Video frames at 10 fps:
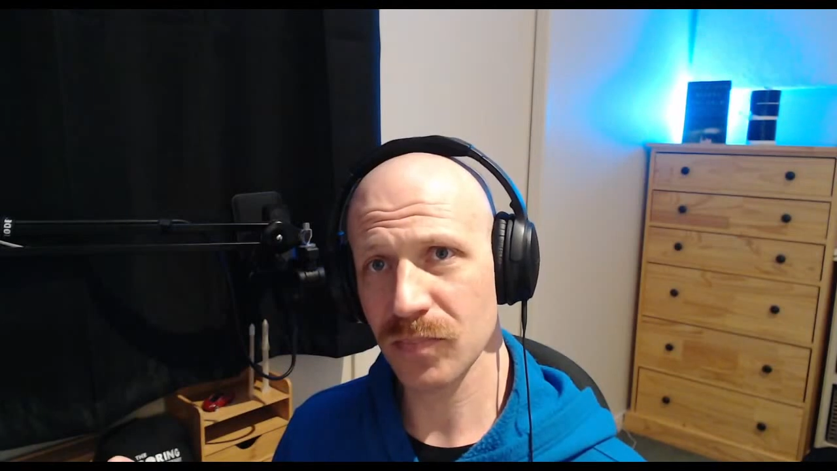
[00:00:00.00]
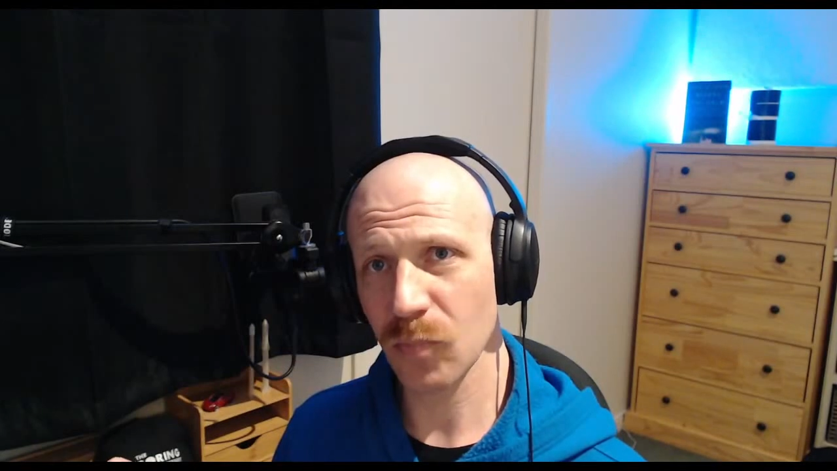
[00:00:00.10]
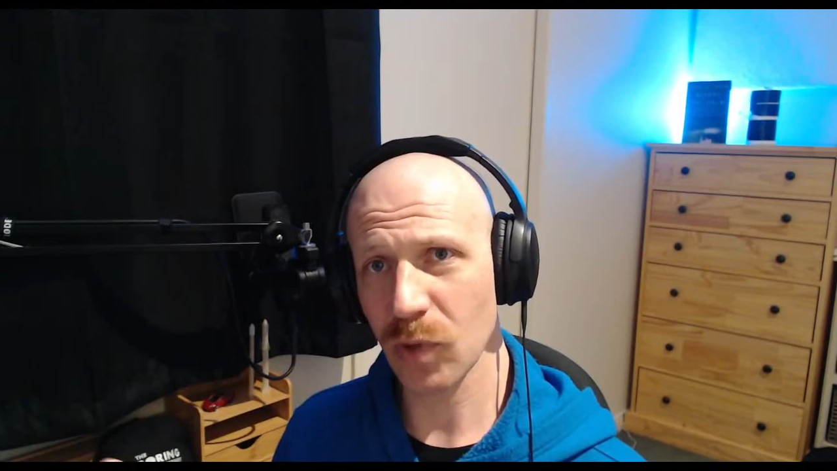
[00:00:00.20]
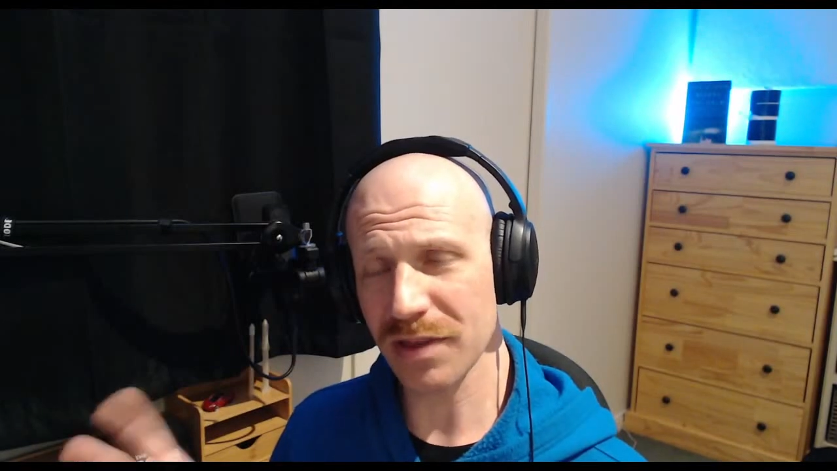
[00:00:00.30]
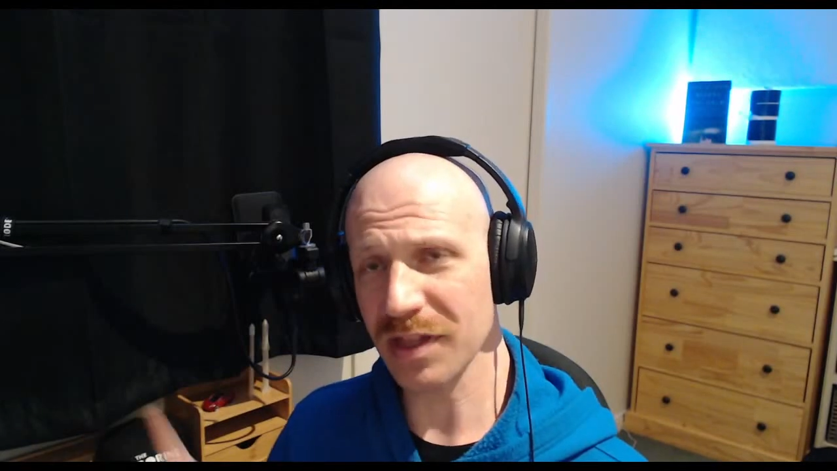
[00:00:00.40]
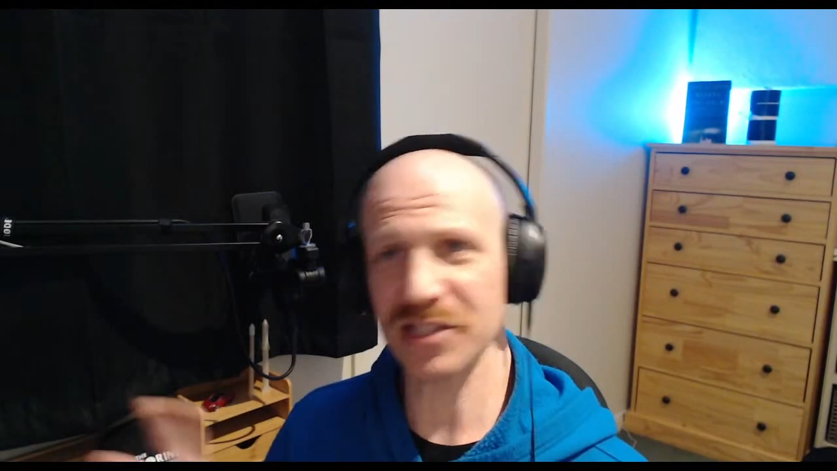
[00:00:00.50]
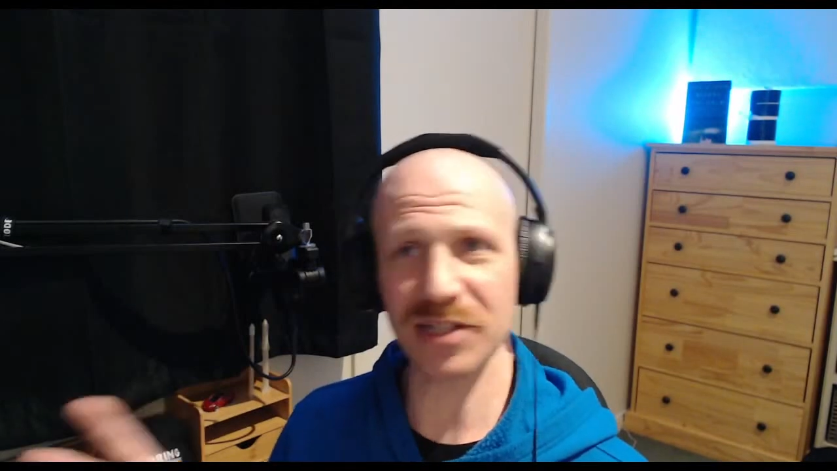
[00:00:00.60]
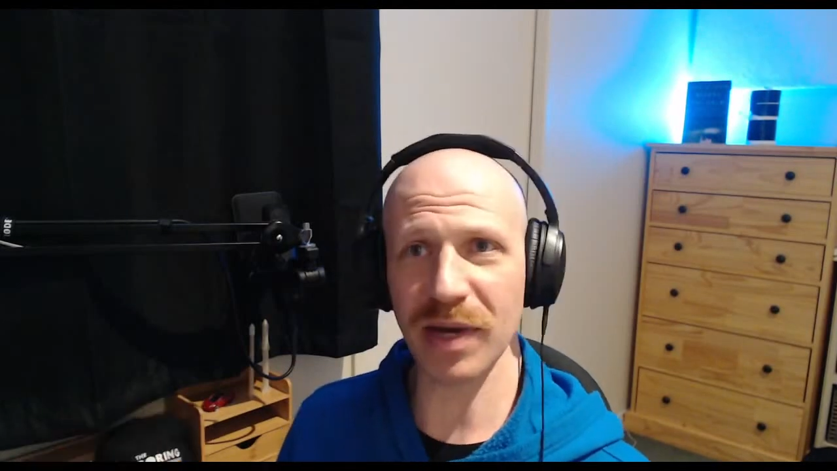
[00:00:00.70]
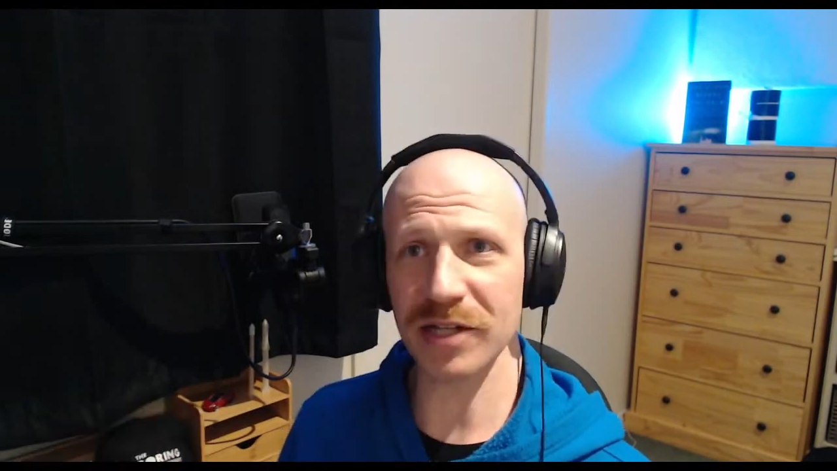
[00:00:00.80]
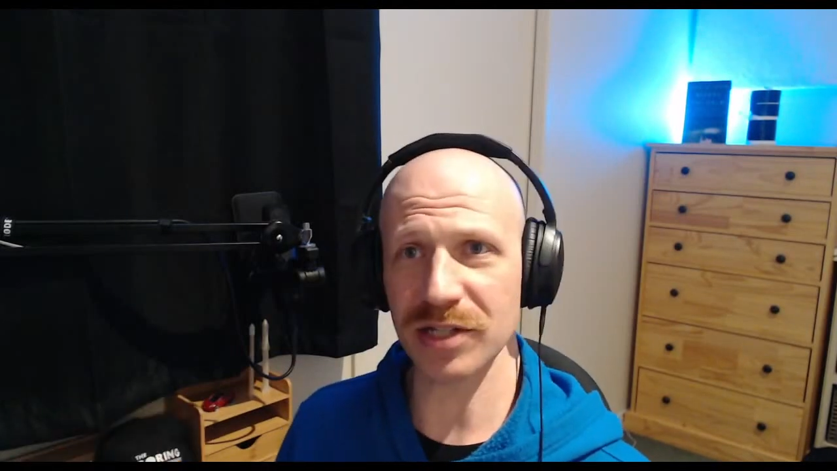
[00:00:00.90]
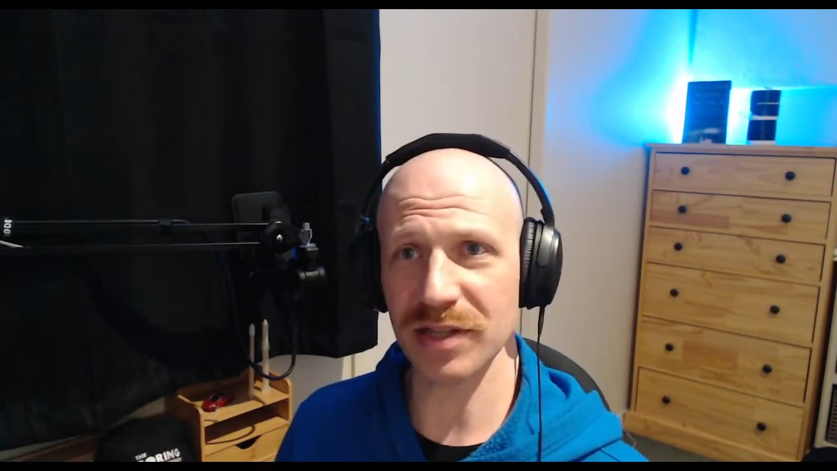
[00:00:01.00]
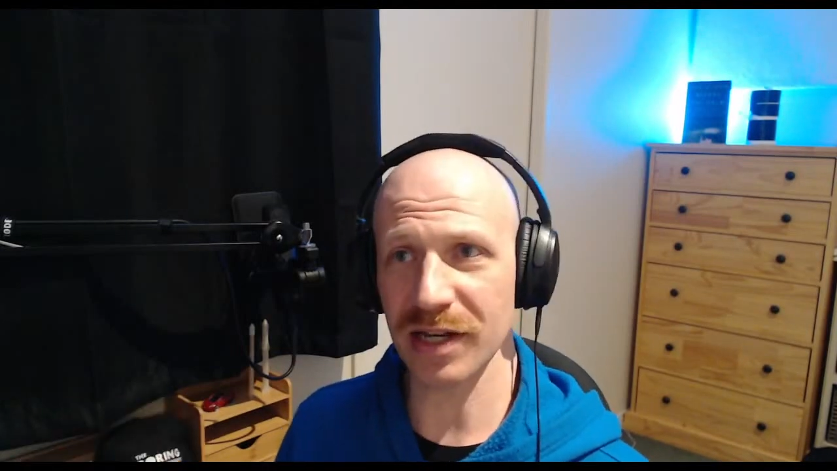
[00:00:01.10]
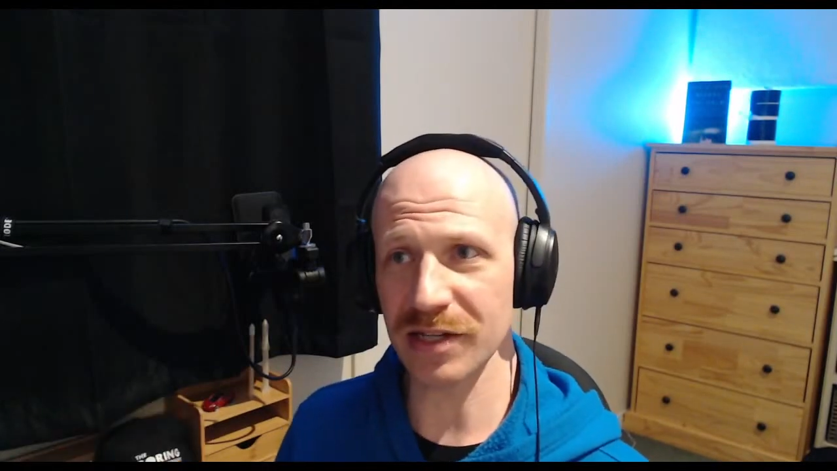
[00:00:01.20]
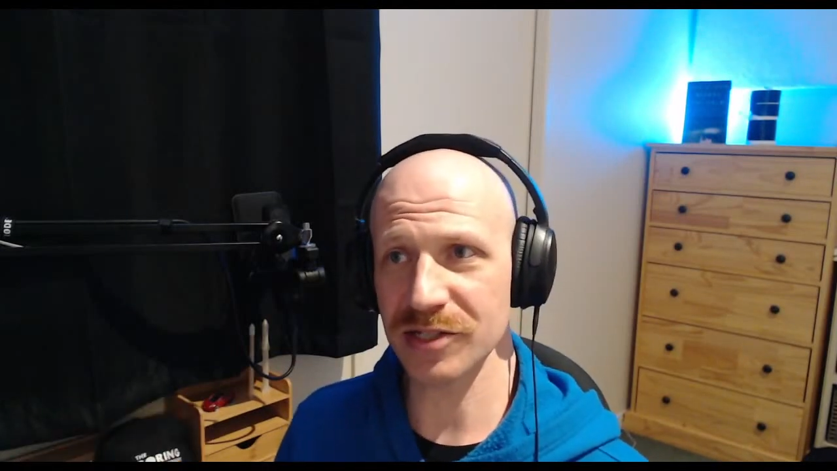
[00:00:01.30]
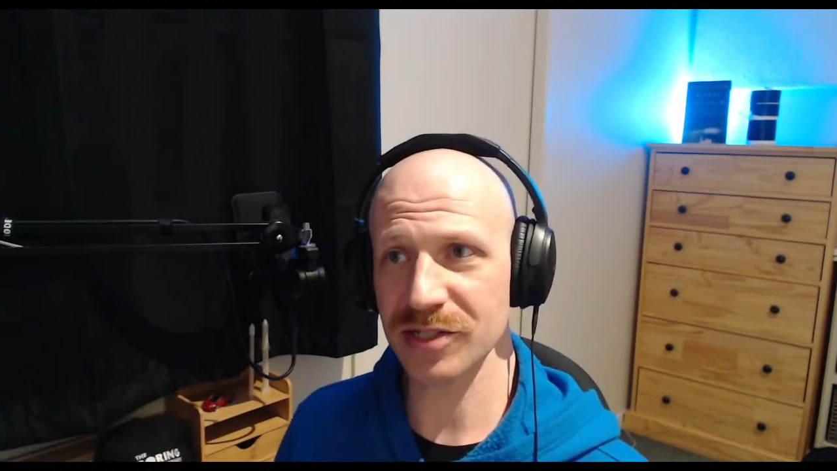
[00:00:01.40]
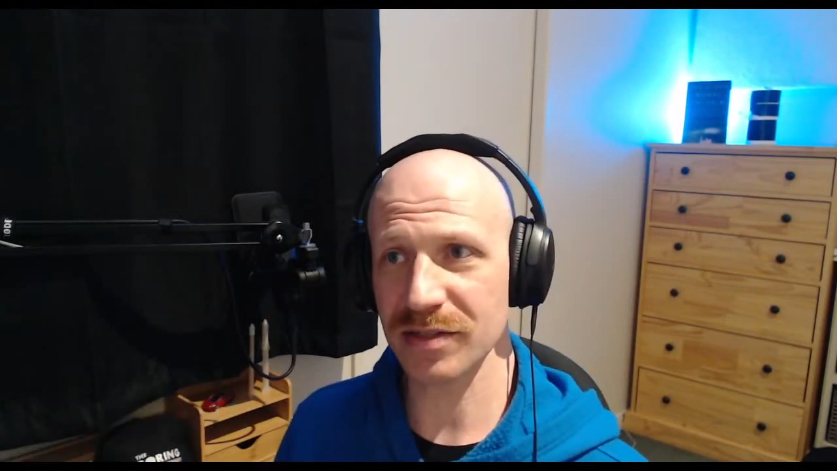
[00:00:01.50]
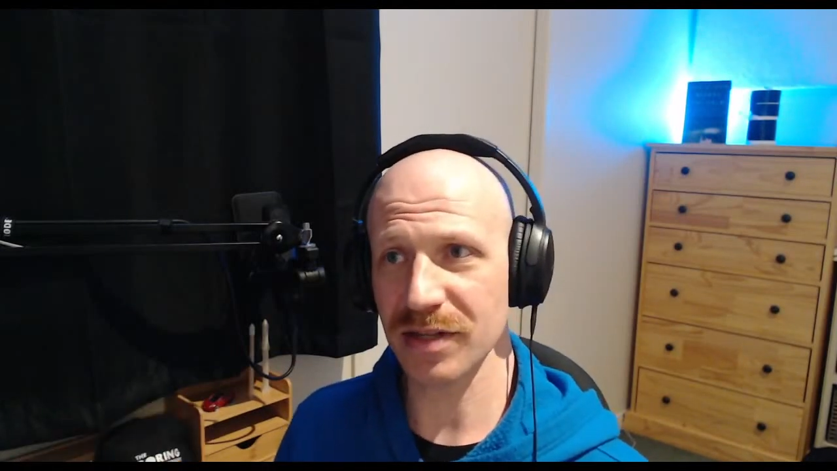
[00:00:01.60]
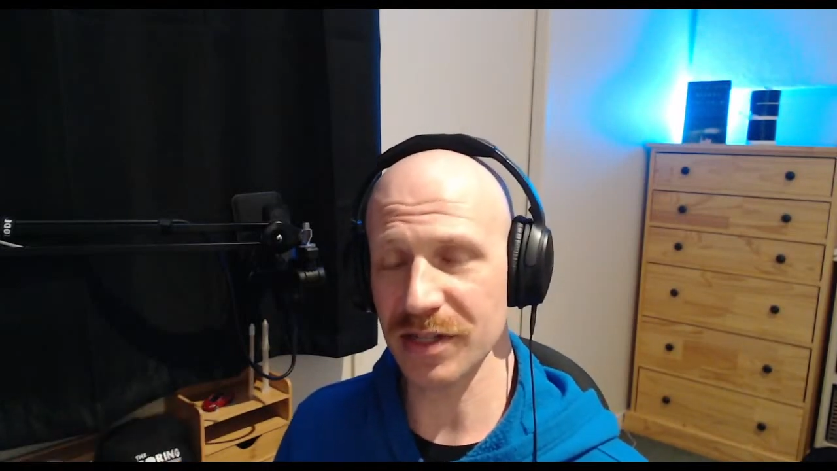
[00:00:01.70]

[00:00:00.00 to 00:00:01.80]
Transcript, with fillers: one of the things he mentioned that is